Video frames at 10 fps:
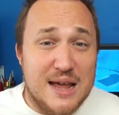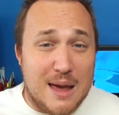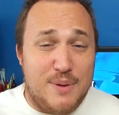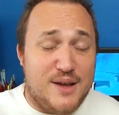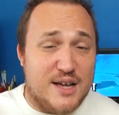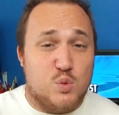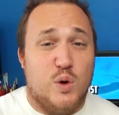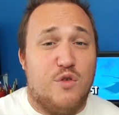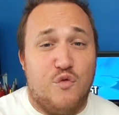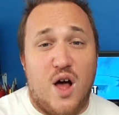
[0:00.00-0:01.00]
and because
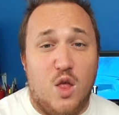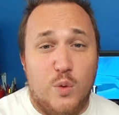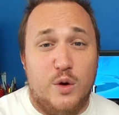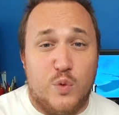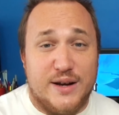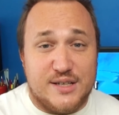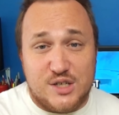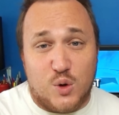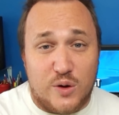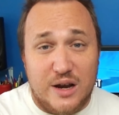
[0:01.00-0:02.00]
we're following Rick's
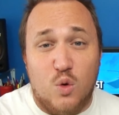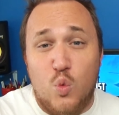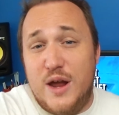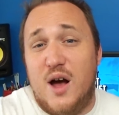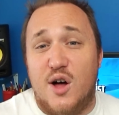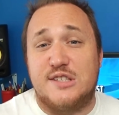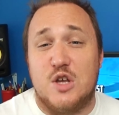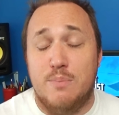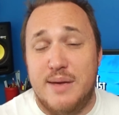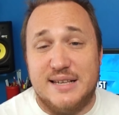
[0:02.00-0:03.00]
story, we
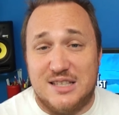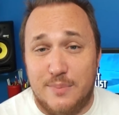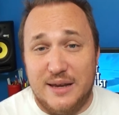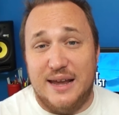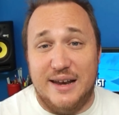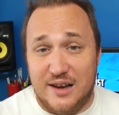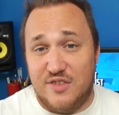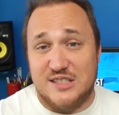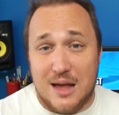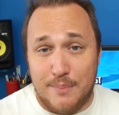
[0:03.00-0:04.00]
also missed the beginning of
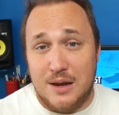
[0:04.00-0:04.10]
the zombie